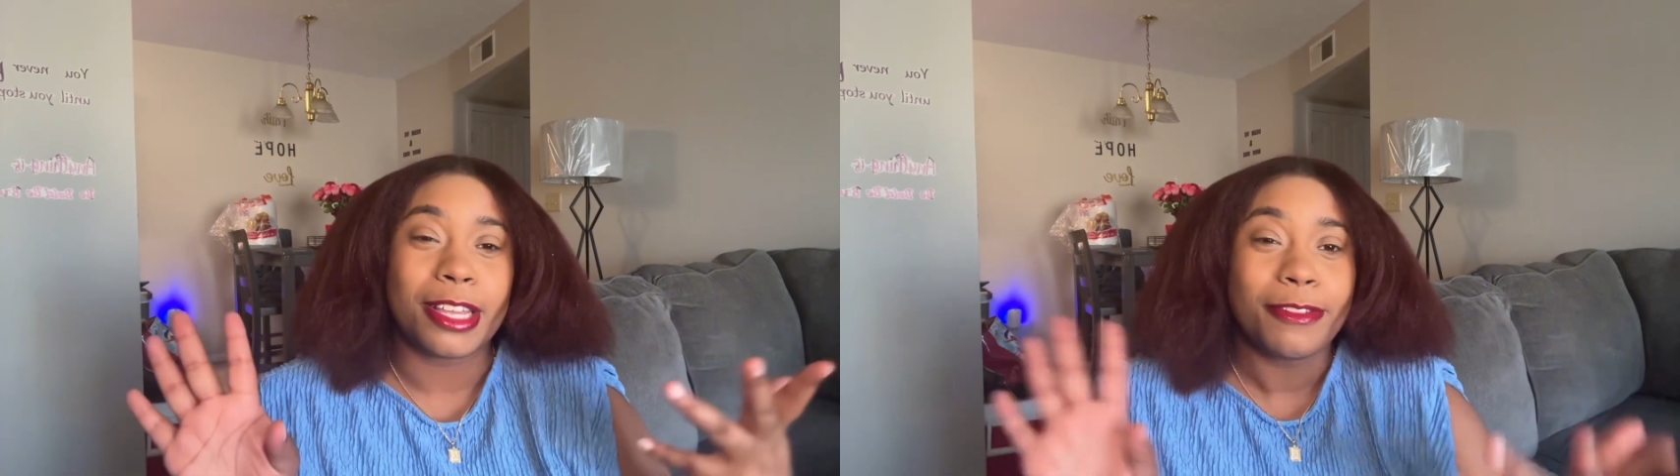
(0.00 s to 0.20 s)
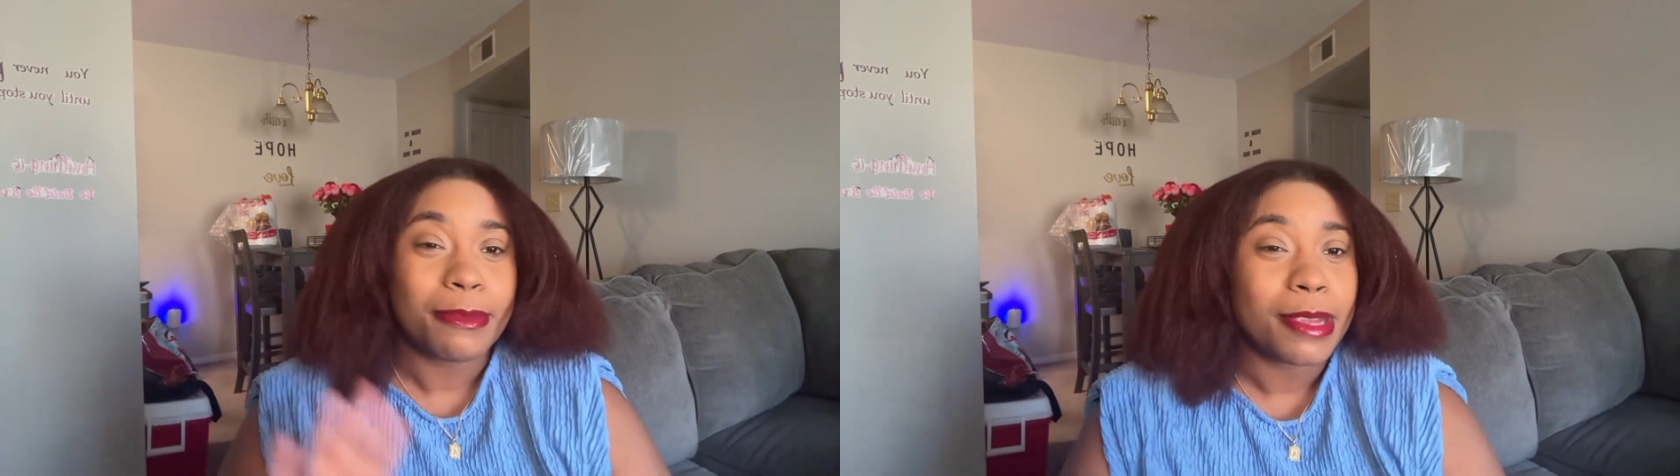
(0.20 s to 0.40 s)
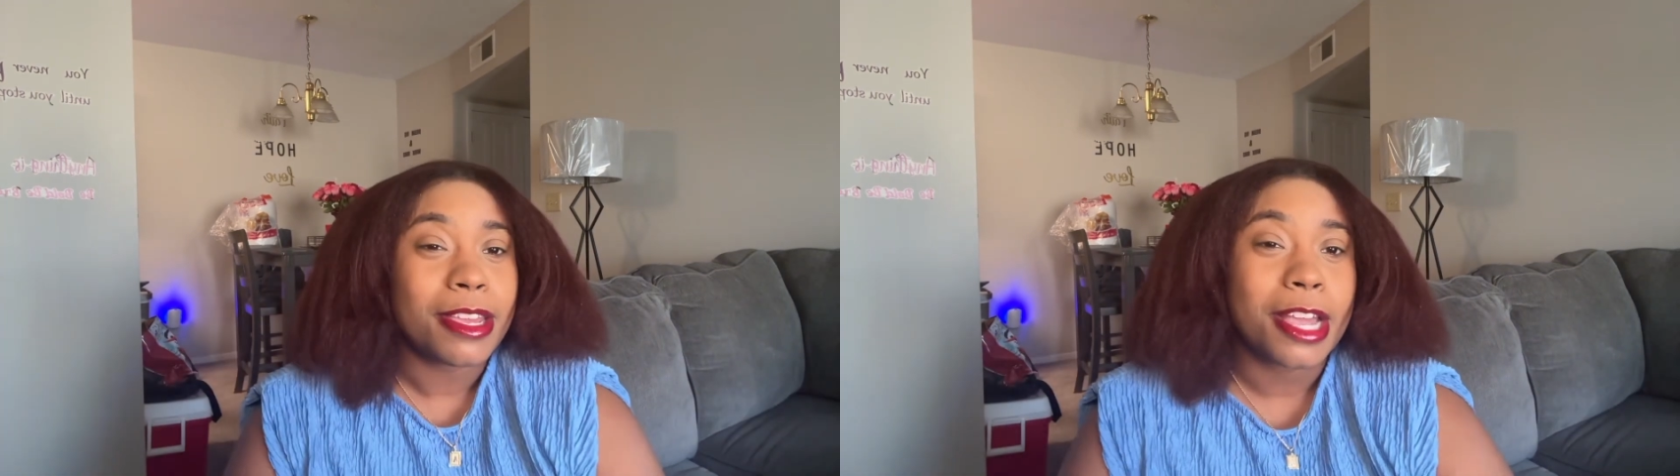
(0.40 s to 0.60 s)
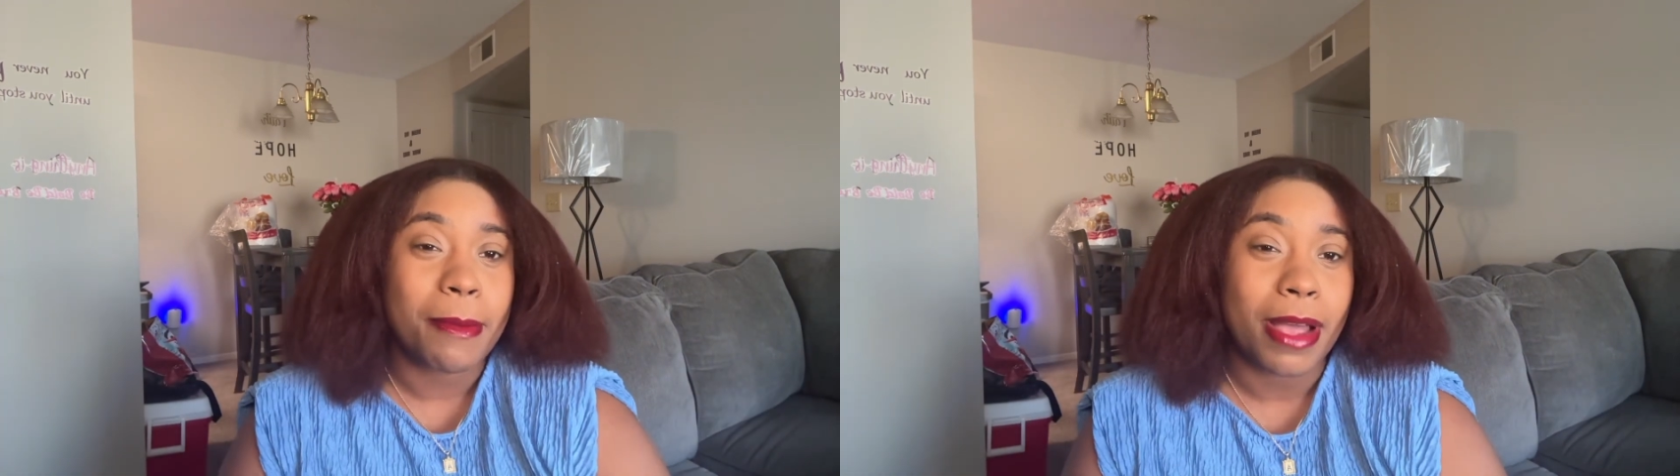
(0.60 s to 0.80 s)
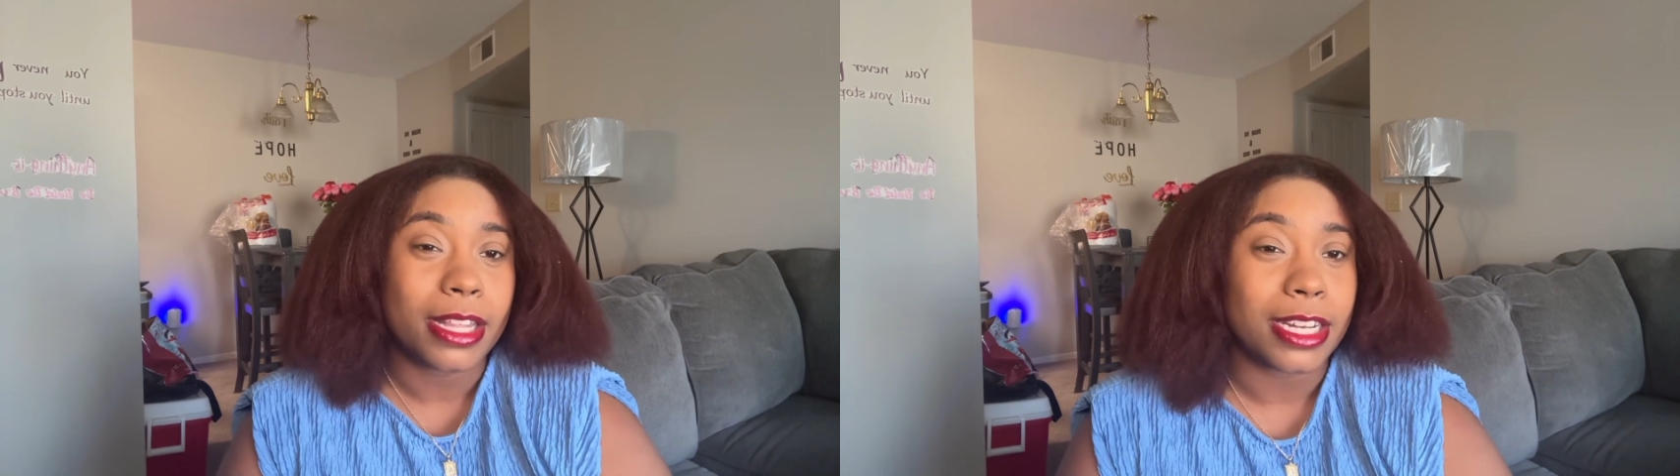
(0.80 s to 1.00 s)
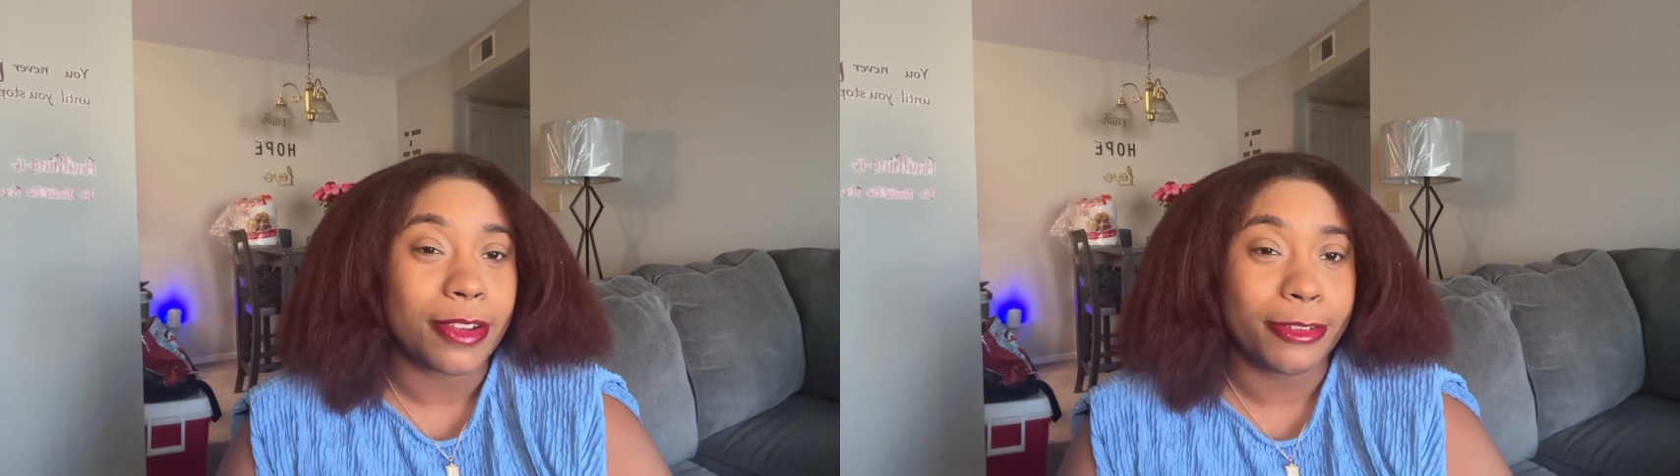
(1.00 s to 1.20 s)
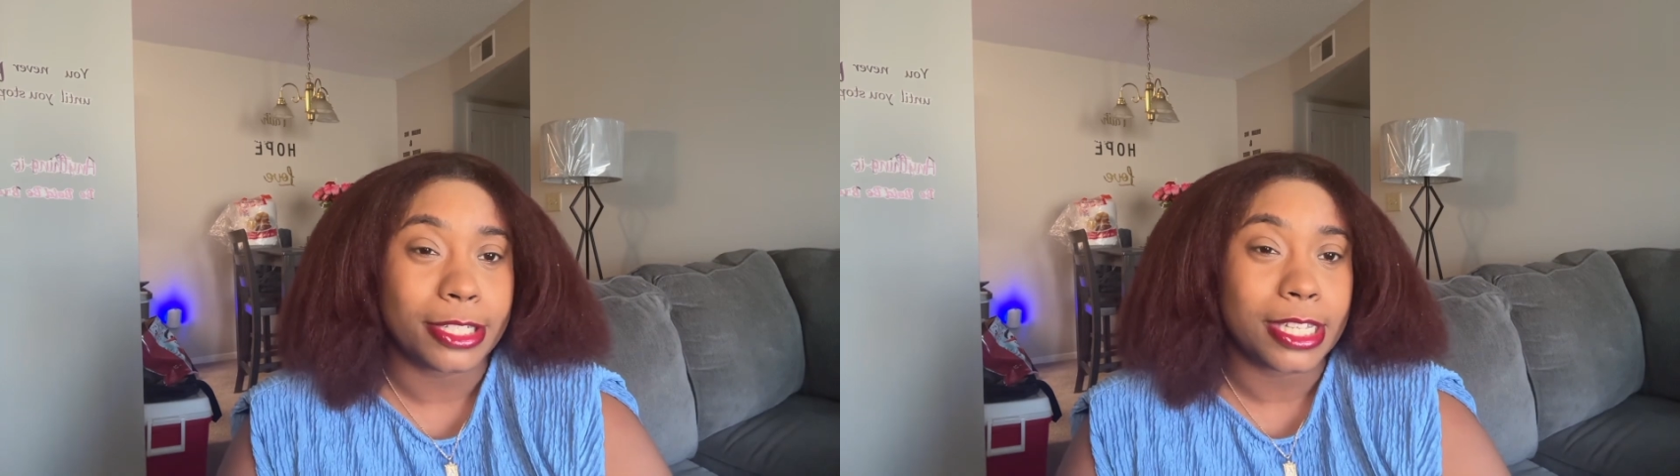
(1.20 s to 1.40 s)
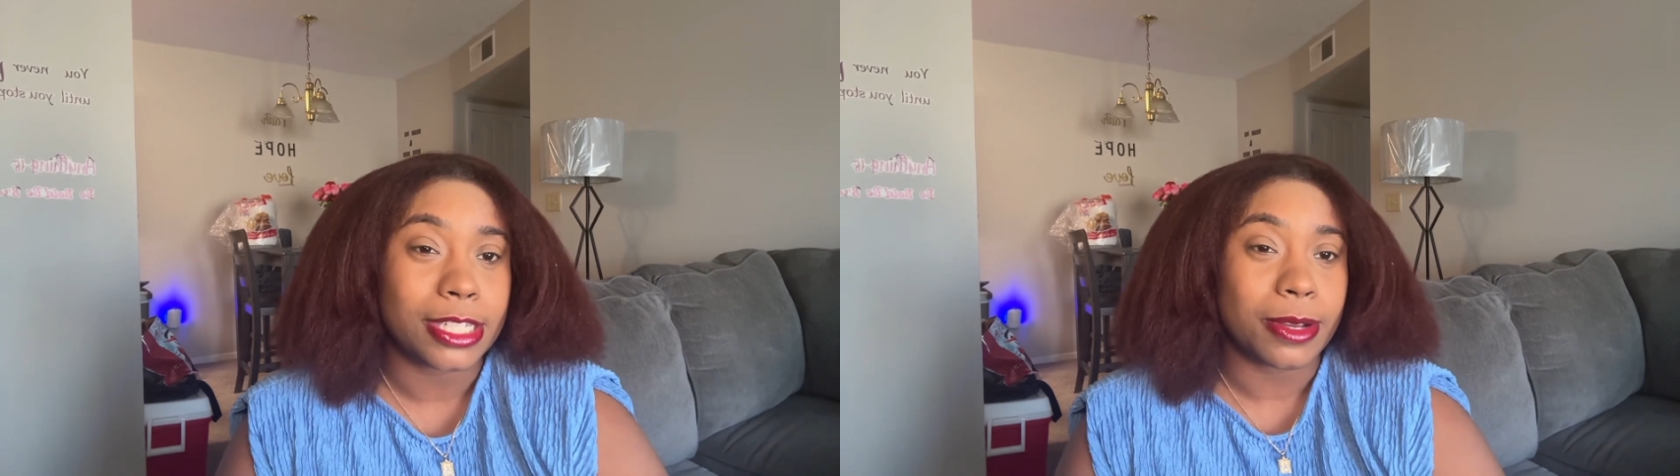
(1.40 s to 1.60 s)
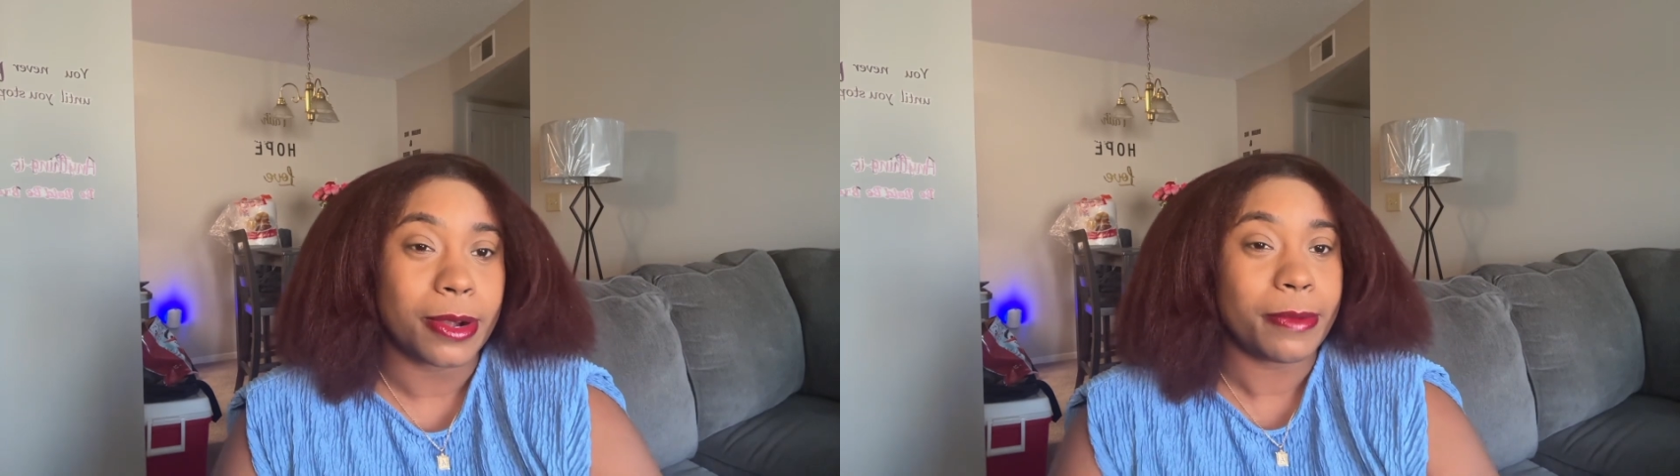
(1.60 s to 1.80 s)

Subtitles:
familiar about the differences or